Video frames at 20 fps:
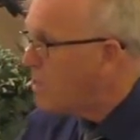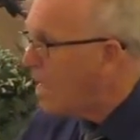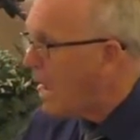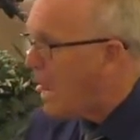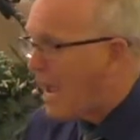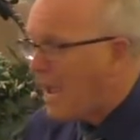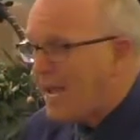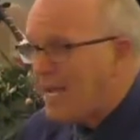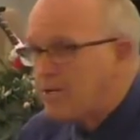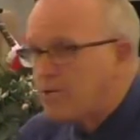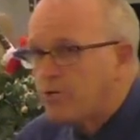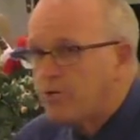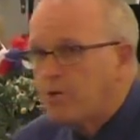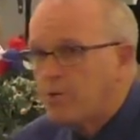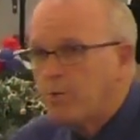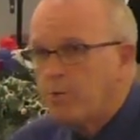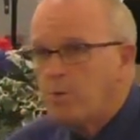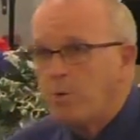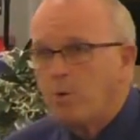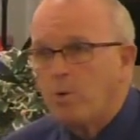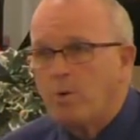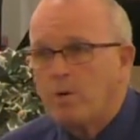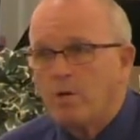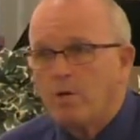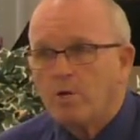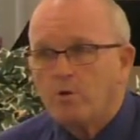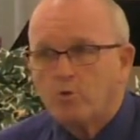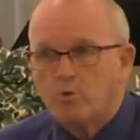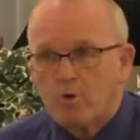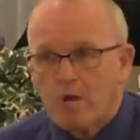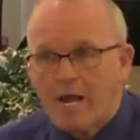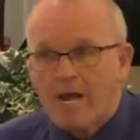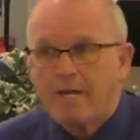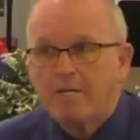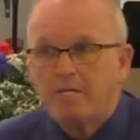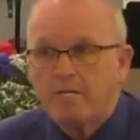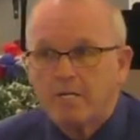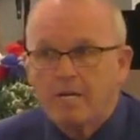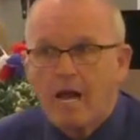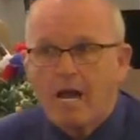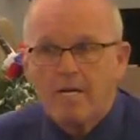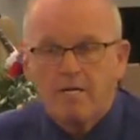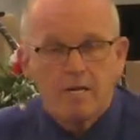and to try to not